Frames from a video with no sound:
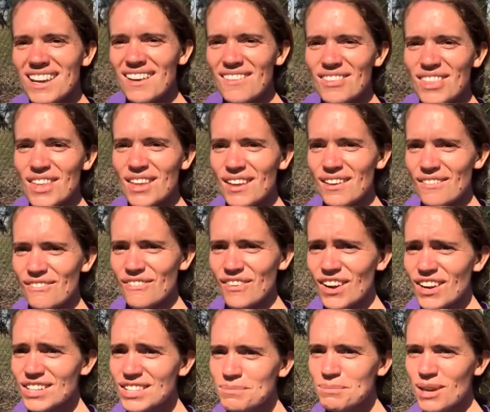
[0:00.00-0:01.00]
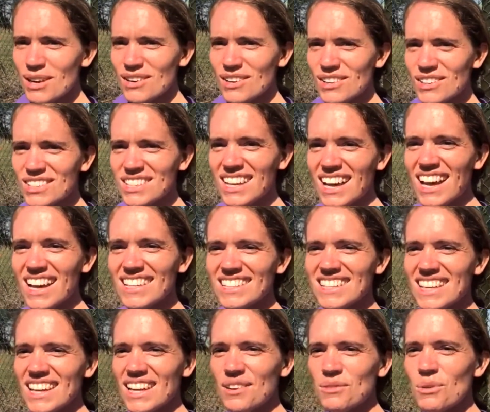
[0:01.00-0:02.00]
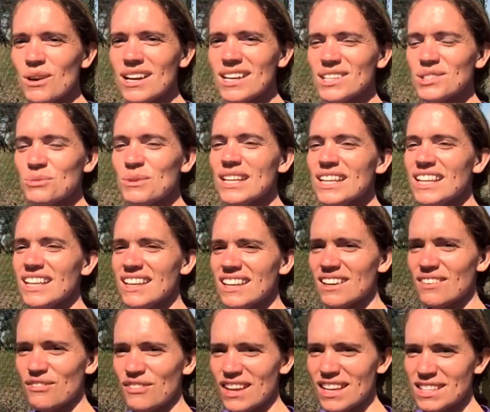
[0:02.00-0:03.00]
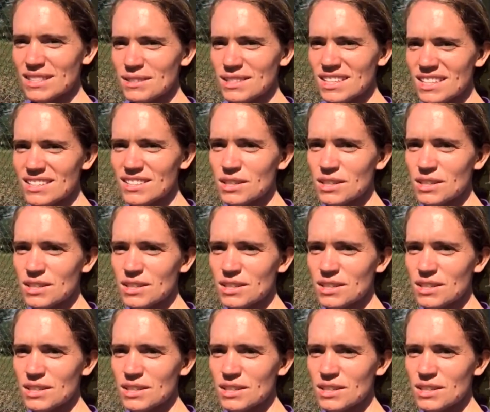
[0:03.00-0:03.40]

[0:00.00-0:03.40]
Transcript: of the first miracles God did was we needed a fence